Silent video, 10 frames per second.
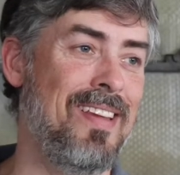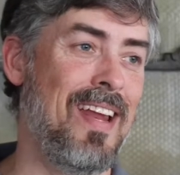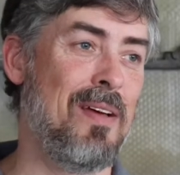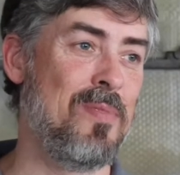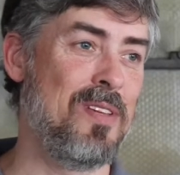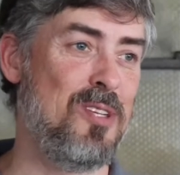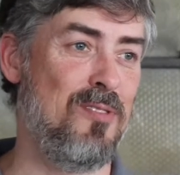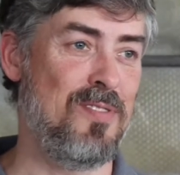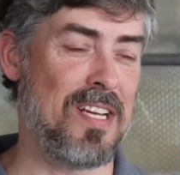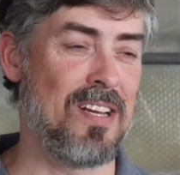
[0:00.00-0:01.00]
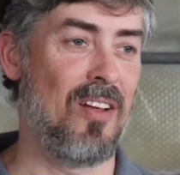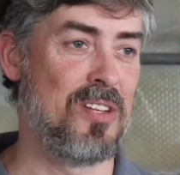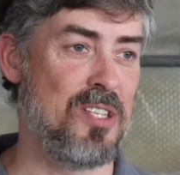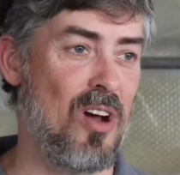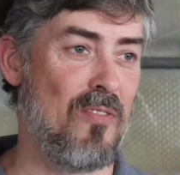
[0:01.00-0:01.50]
and I'm the Chief
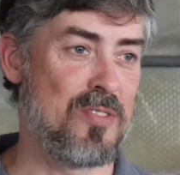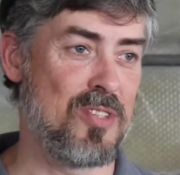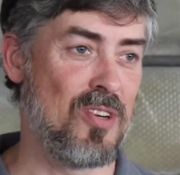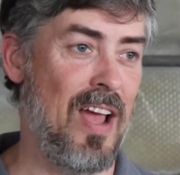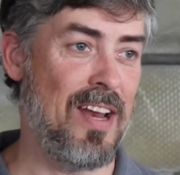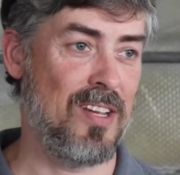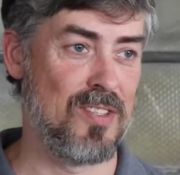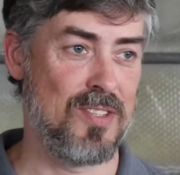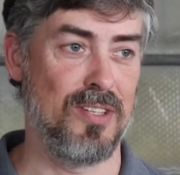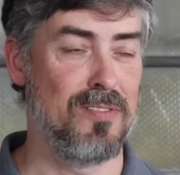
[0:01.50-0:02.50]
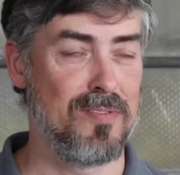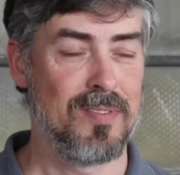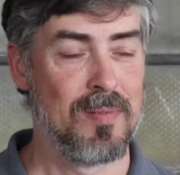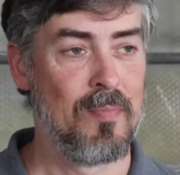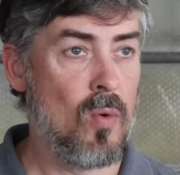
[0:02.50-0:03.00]
Technology Officer at
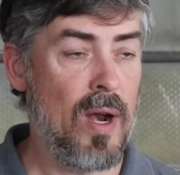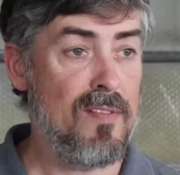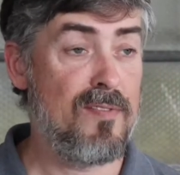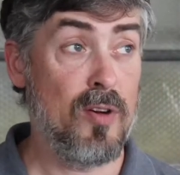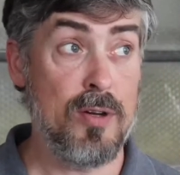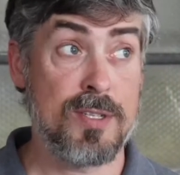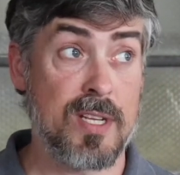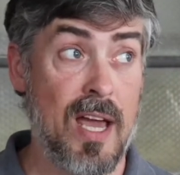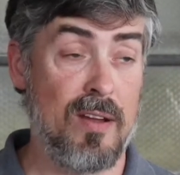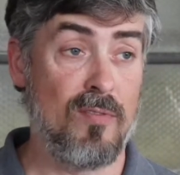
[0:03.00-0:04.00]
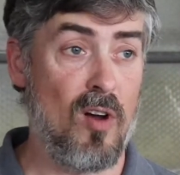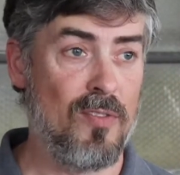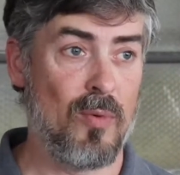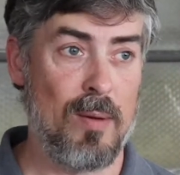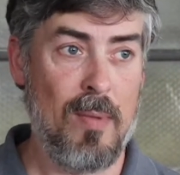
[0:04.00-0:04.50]
Conserv. When I first got
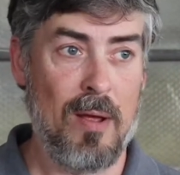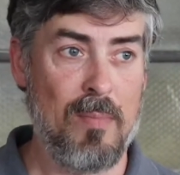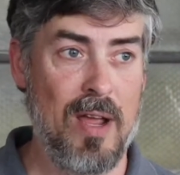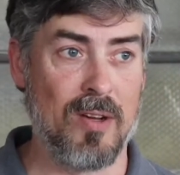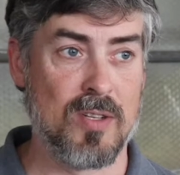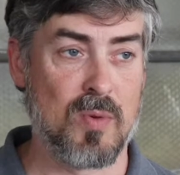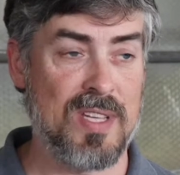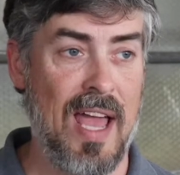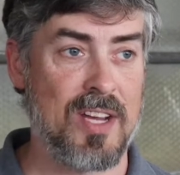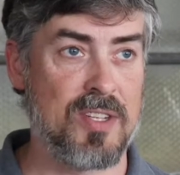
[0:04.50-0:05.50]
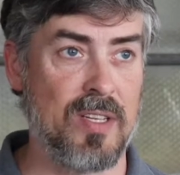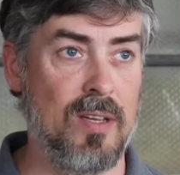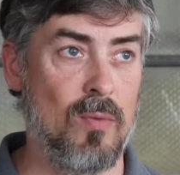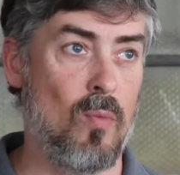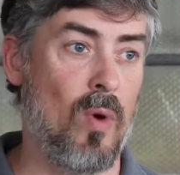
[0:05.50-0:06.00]
involved at Red Mountain Makers was
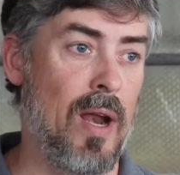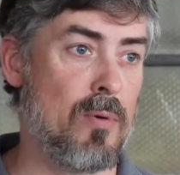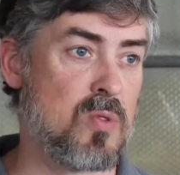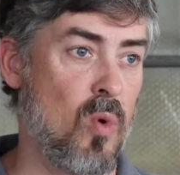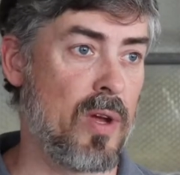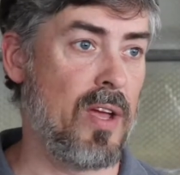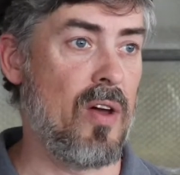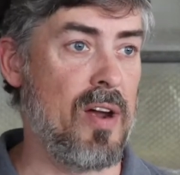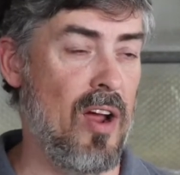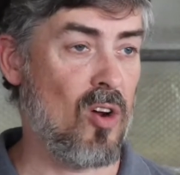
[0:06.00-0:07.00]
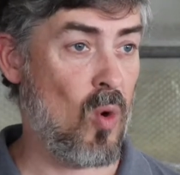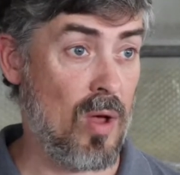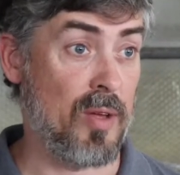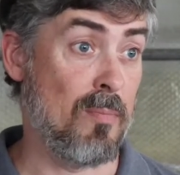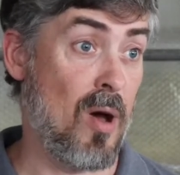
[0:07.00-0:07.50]
actually when I was working on an air
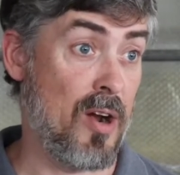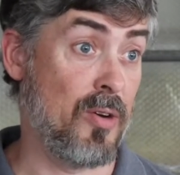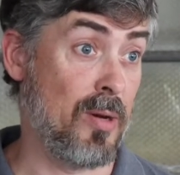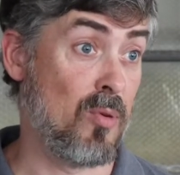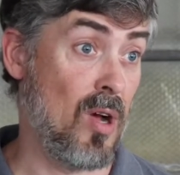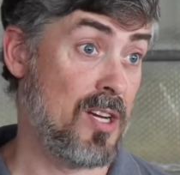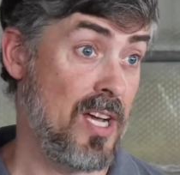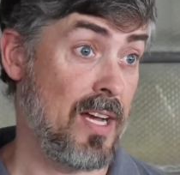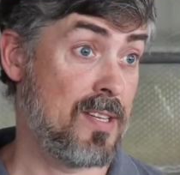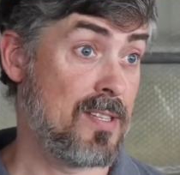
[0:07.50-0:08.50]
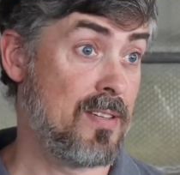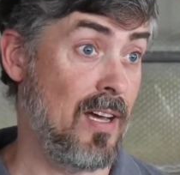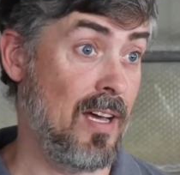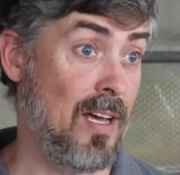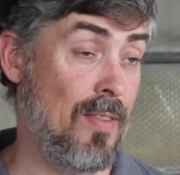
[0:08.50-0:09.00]
quality monitoring project
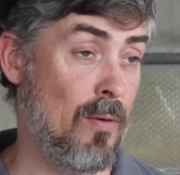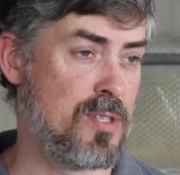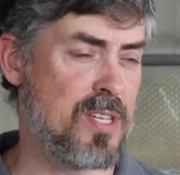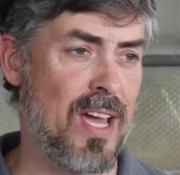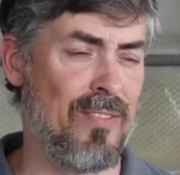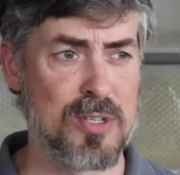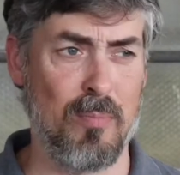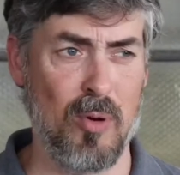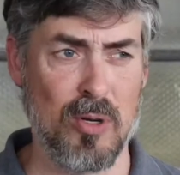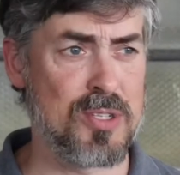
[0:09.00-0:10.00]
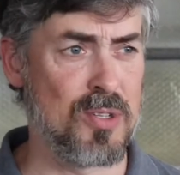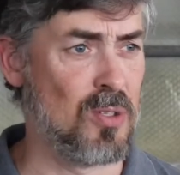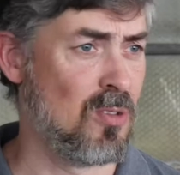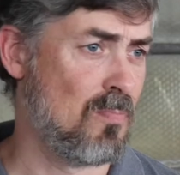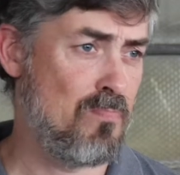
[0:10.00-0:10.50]
that was just kind of like a
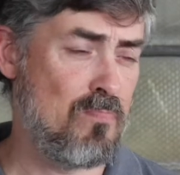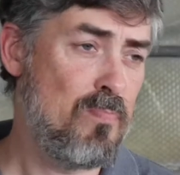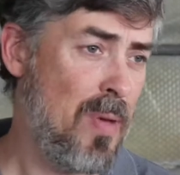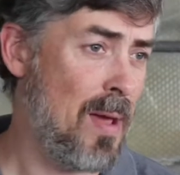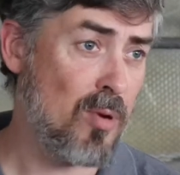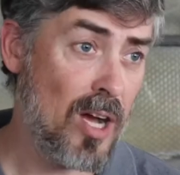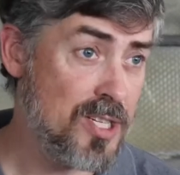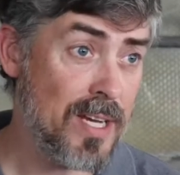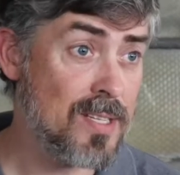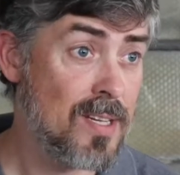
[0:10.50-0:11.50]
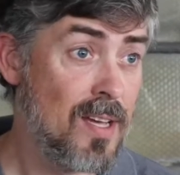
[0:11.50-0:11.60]
personal pet project.